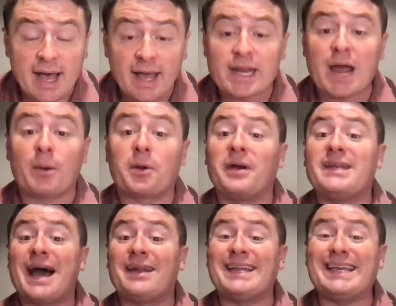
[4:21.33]
Now we're going
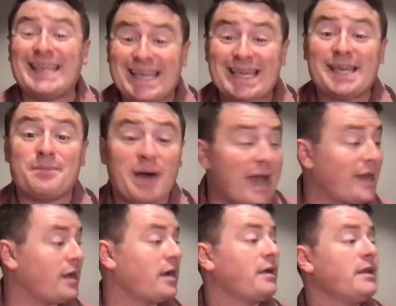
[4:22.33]
down to E
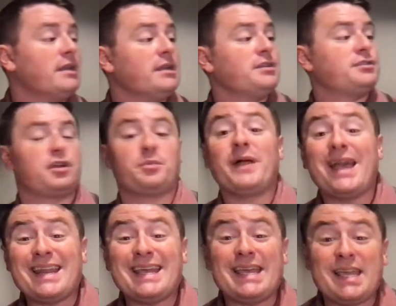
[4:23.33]
minor. So to play
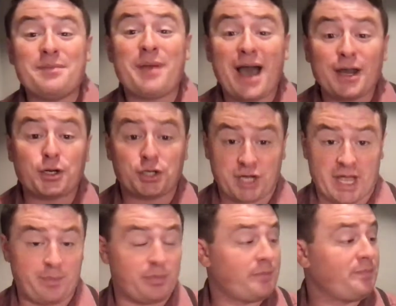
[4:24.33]
an E minor
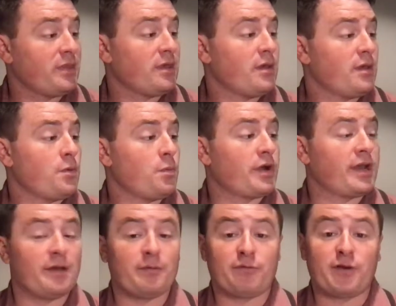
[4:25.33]
shape, we're going
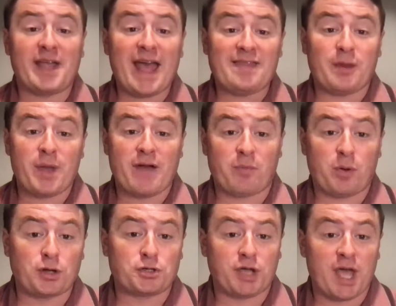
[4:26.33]
to forget that we have a
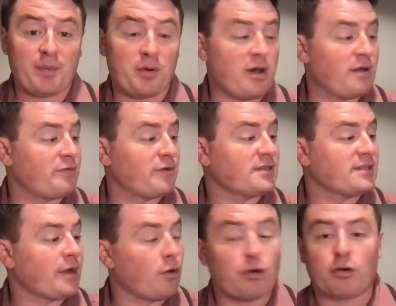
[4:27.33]
partial capo on for a
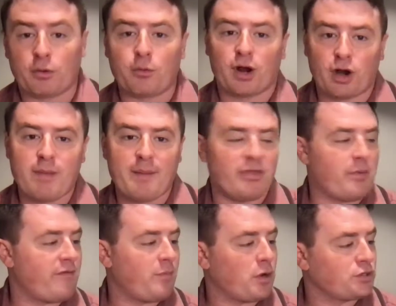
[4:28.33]
second, or we're going to remember that we
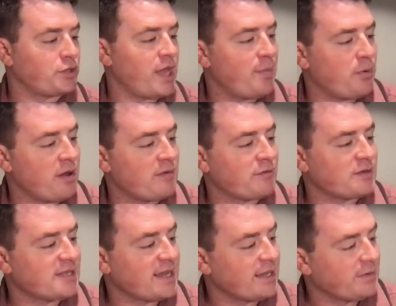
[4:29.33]
have a partial capo on for a
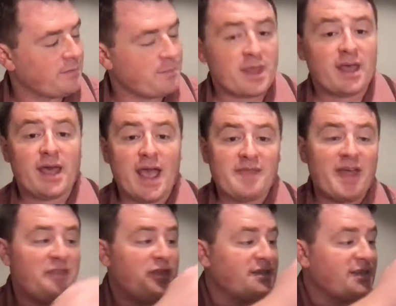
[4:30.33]
second, and
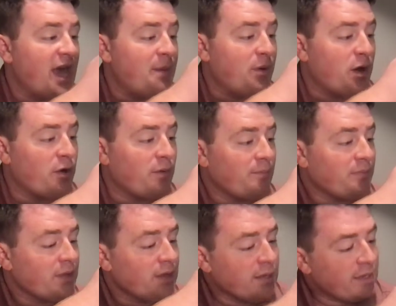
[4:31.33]
that this capo
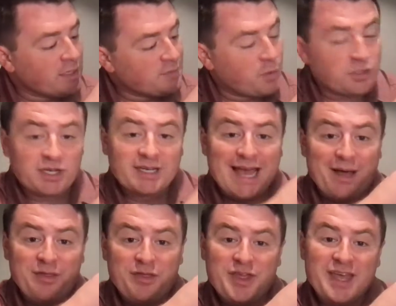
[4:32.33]
is pushing
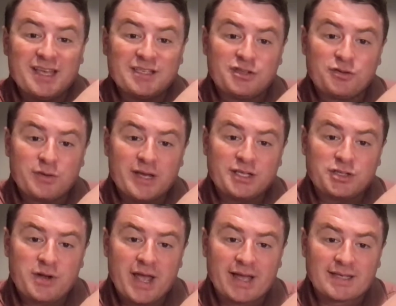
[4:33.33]
down these 3
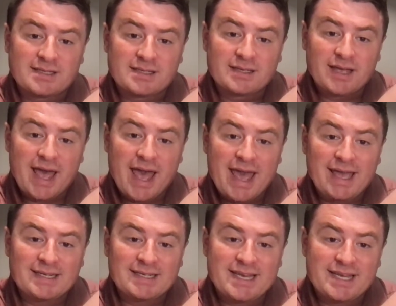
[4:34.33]
strings, A,
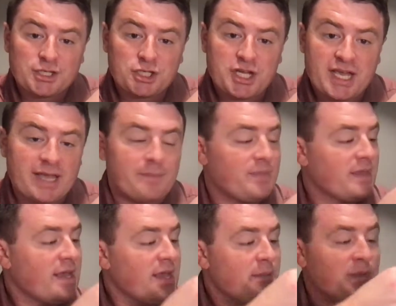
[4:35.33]
D, and G,
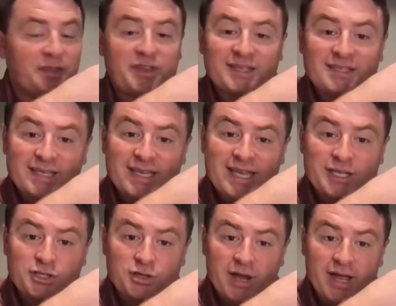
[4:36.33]
but this E
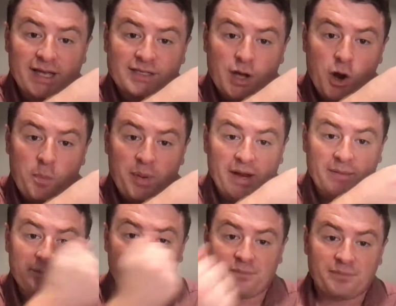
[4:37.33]
string is open.
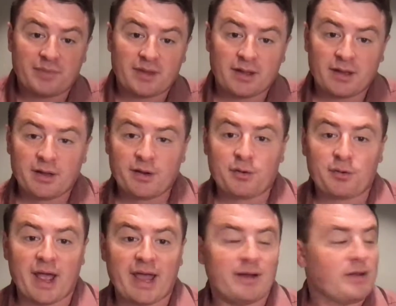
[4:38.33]

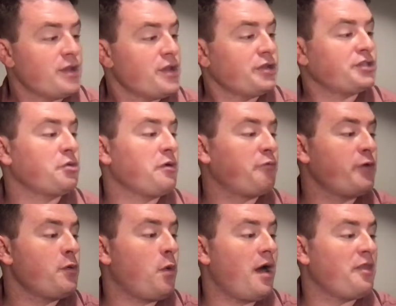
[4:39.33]
Right? So if we
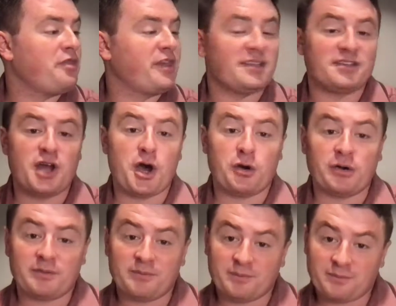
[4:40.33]
want this note,
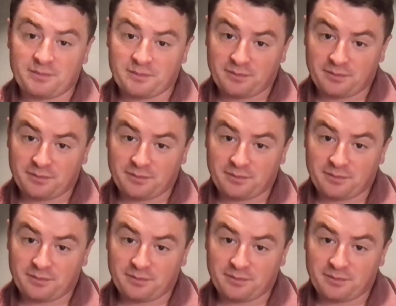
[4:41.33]
if